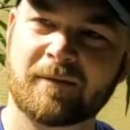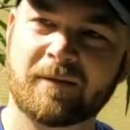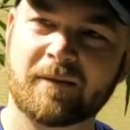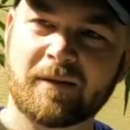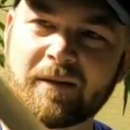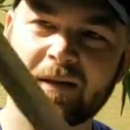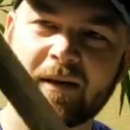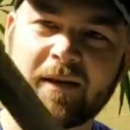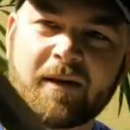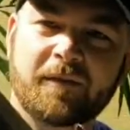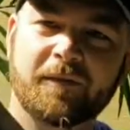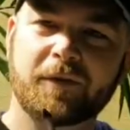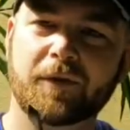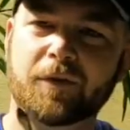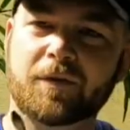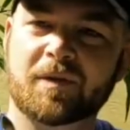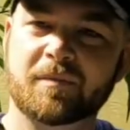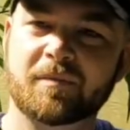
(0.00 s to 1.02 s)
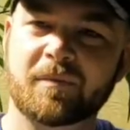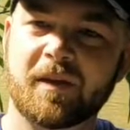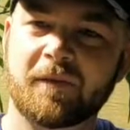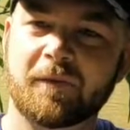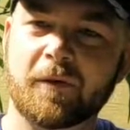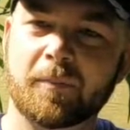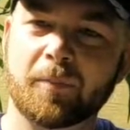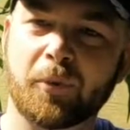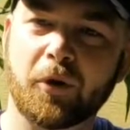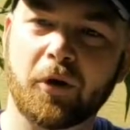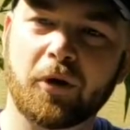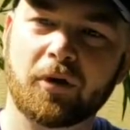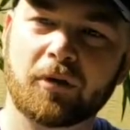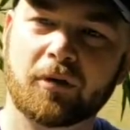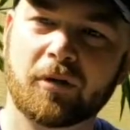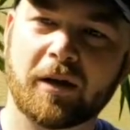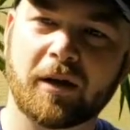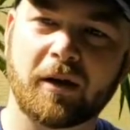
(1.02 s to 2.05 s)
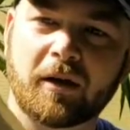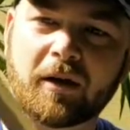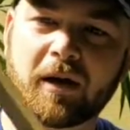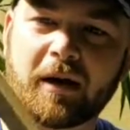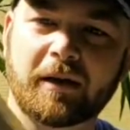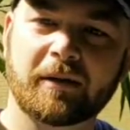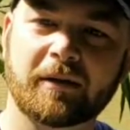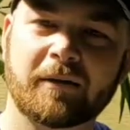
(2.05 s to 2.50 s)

yeah, if you pull, it'll cut.